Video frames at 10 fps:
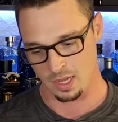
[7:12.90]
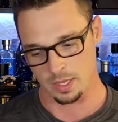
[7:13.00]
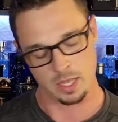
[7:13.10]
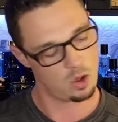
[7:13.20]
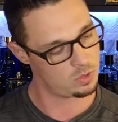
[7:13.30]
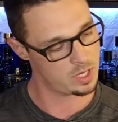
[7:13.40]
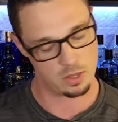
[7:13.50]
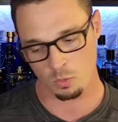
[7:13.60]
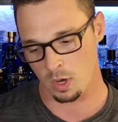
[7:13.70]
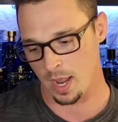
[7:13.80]
The only
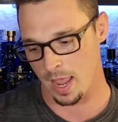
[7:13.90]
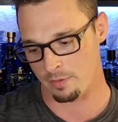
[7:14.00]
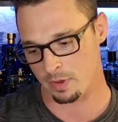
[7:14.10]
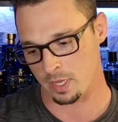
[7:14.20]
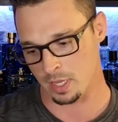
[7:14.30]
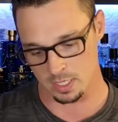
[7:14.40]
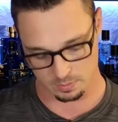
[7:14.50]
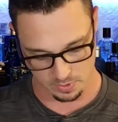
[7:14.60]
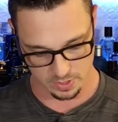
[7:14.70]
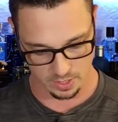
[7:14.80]
other one I have in this
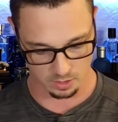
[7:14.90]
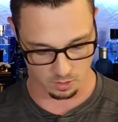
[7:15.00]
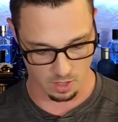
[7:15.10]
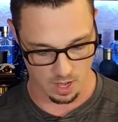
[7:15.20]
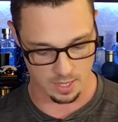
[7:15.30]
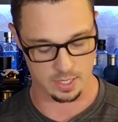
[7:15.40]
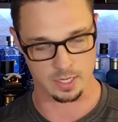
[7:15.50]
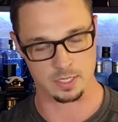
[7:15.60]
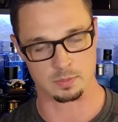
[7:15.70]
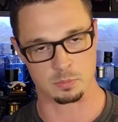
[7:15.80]
particular line
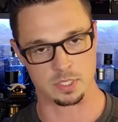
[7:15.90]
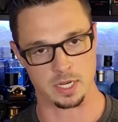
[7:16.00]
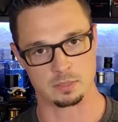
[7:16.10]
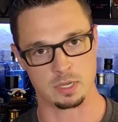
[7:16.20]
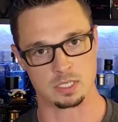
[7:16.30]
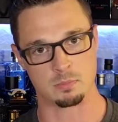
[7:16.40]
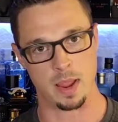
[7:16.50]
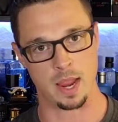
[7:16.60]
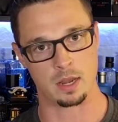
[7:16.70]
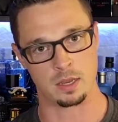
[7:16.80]
is Mercedes-Benz
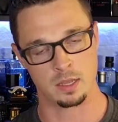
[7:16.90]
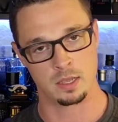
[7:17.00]
Man,